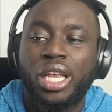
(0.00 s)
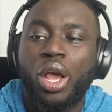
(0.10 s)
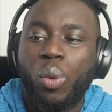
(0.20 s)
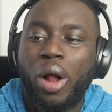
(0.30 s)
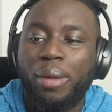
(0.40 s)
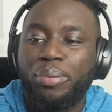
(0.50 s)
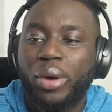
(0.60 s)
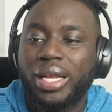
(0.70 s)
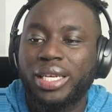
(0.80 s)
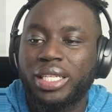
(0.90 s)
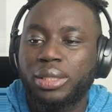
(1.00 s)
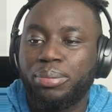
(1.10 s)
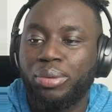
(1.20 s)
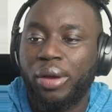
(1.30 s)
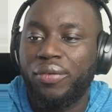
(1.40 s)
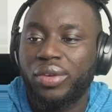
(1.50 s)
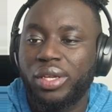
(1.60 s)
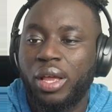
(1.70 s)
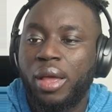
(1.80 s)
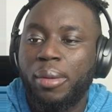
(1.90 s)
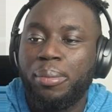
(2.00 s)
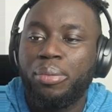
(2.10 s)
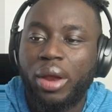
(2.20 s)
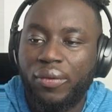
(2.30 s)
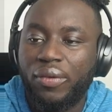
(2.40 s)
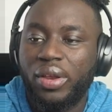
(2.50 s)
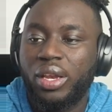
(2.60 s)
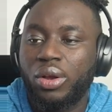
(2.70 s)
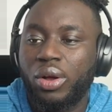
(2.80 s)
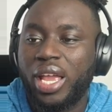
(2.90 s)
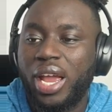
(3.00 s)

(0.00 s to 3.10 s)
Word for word: while pregnant, breastfeeding, or